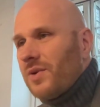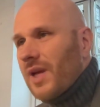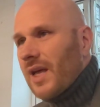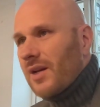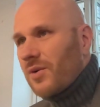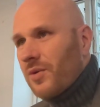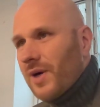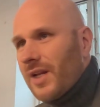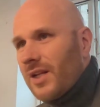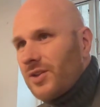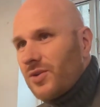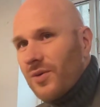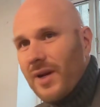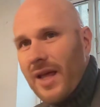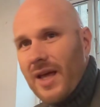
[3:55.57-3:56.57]
We get quickly
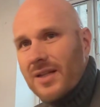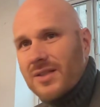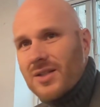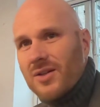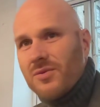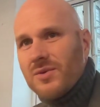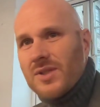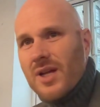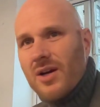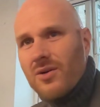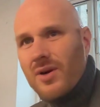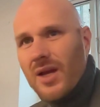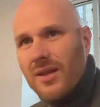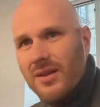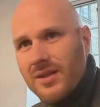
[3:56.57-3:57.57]
to an answer. We say,
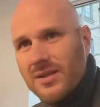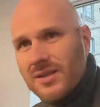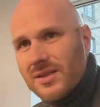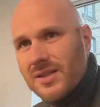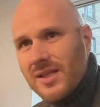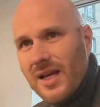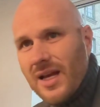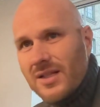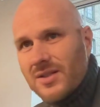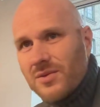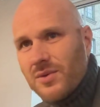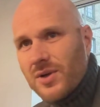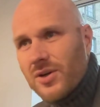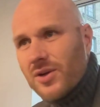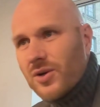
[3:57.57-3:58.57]
okay, this is the answer
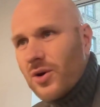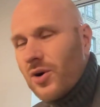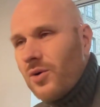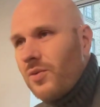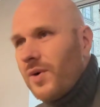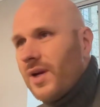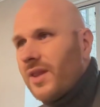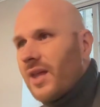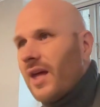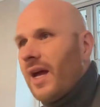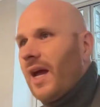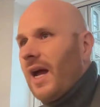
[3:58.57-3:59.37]
we're going to go with.